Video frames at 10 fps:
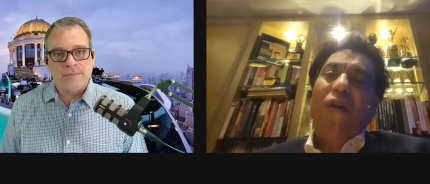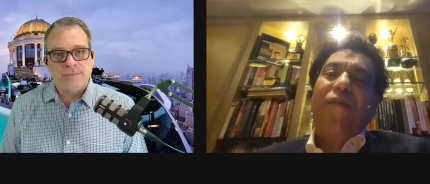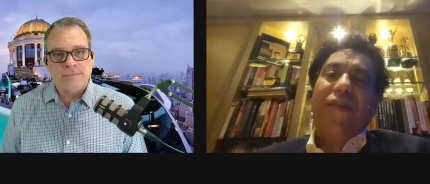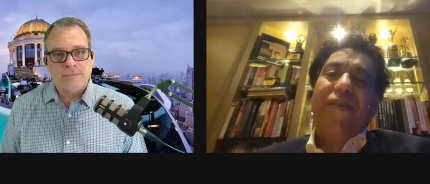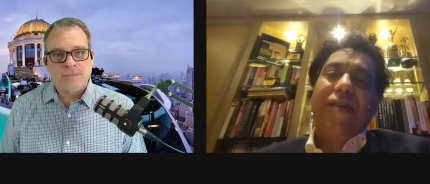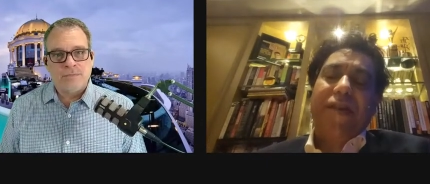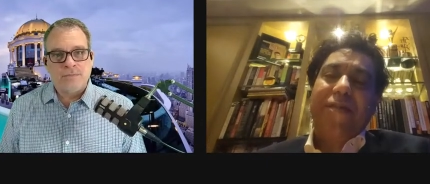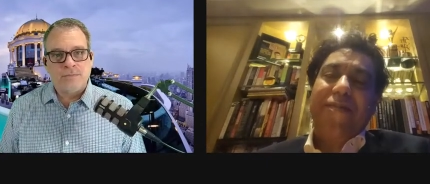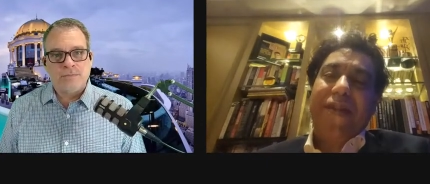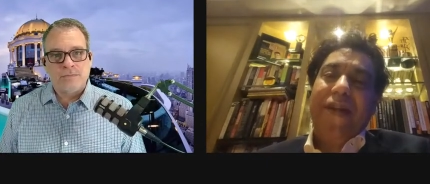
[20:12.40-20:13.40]
Speaker 1: always the
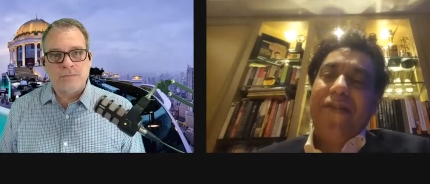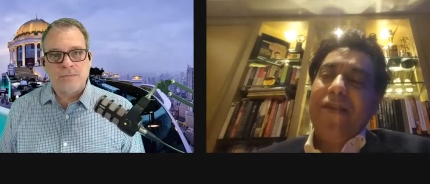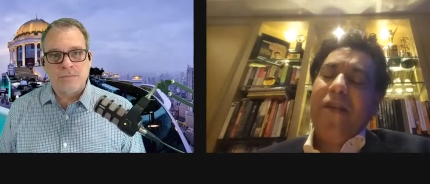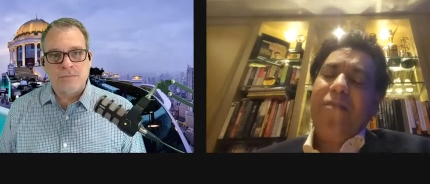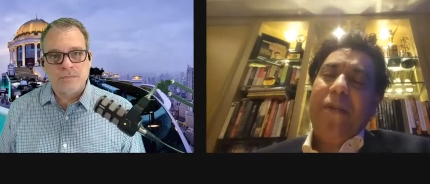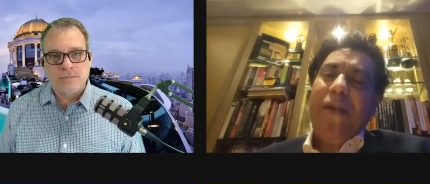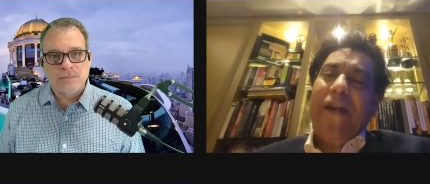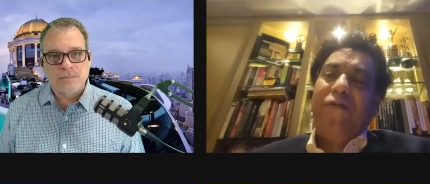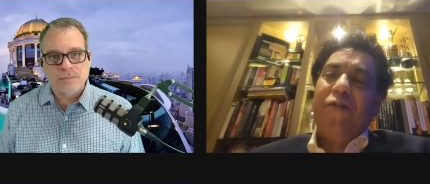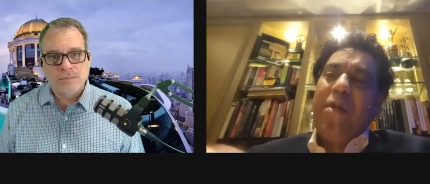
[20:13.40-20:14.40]
circumstances, and people
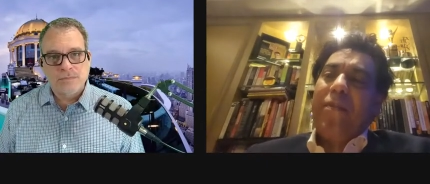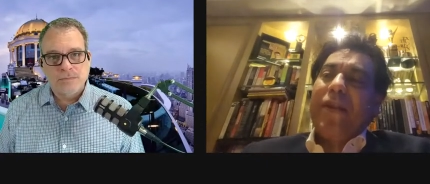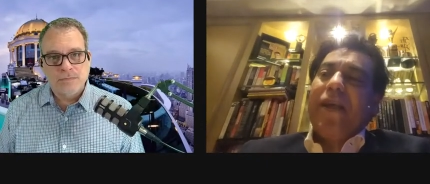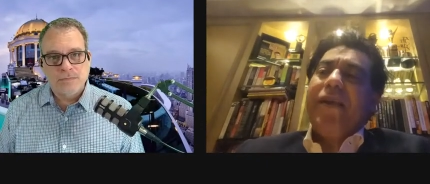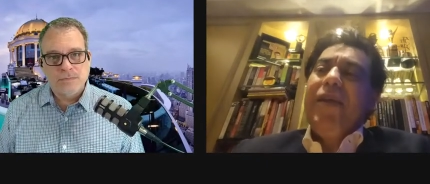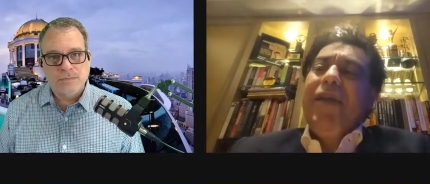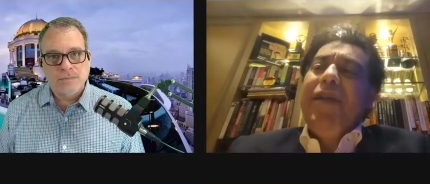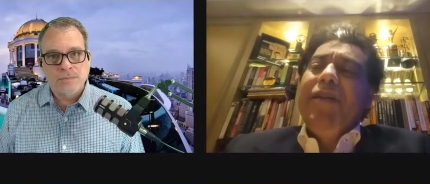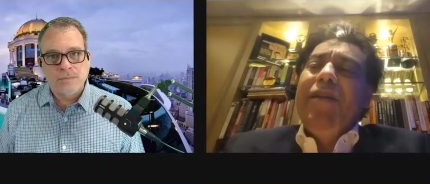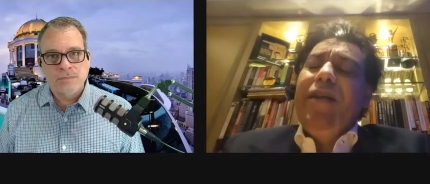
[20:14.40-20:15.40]
have to remember that.
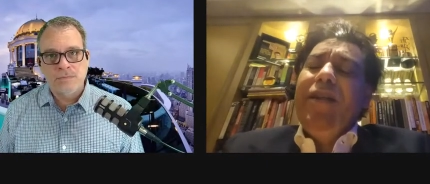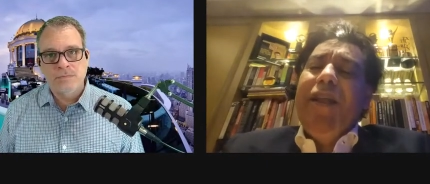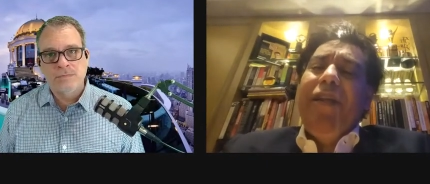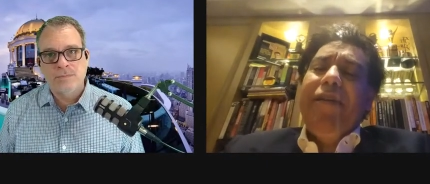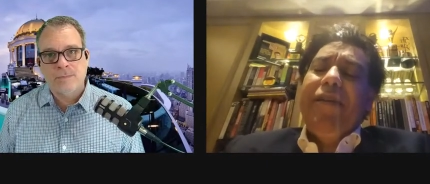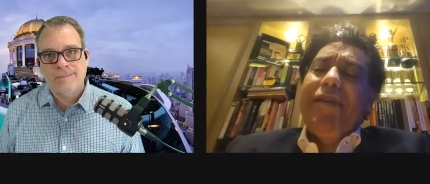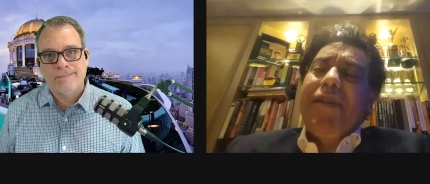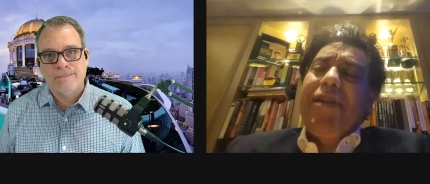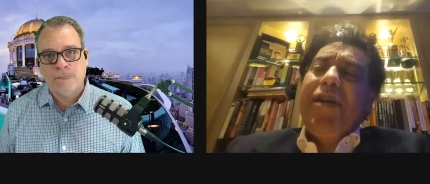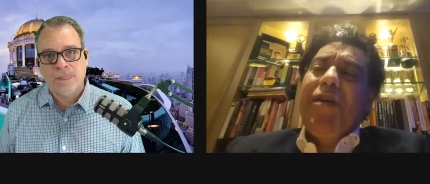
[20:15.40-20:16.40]
3rd mm-hmm. thing,
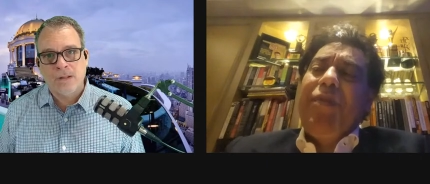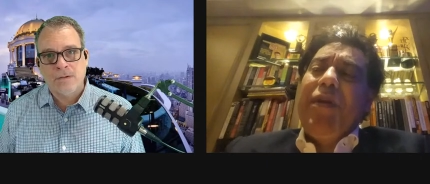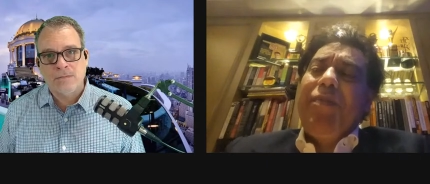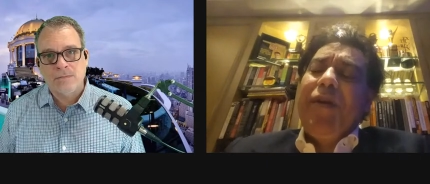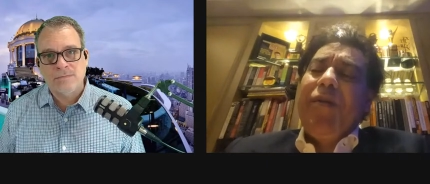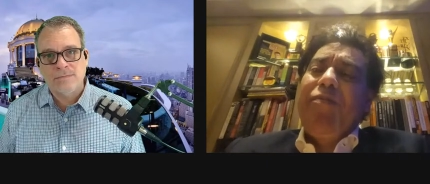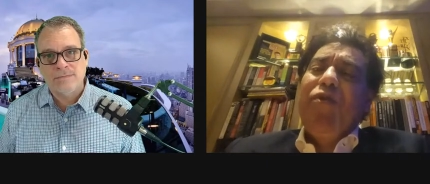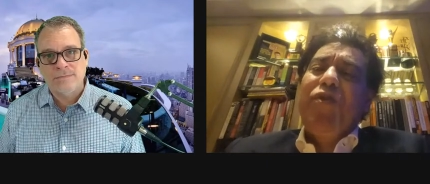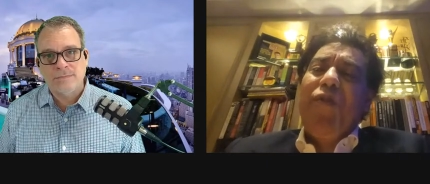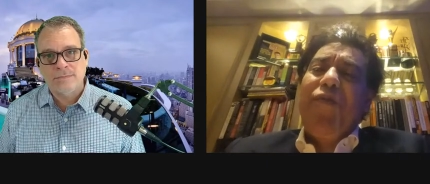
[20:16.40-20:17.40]
the younger people,
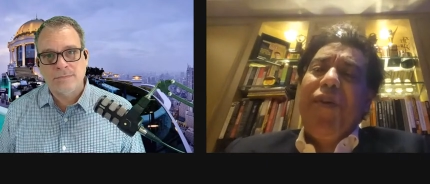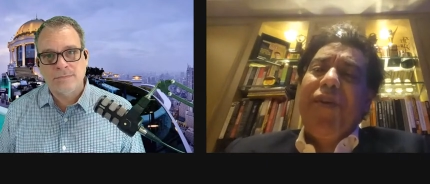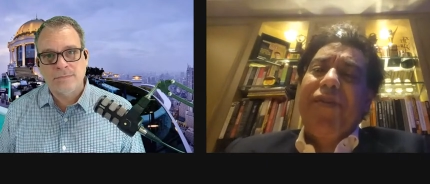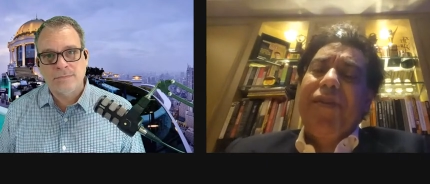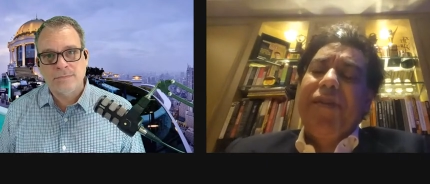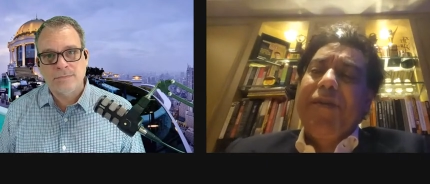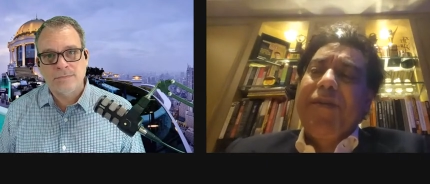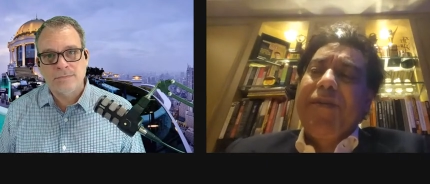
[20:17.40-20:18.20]
most of us,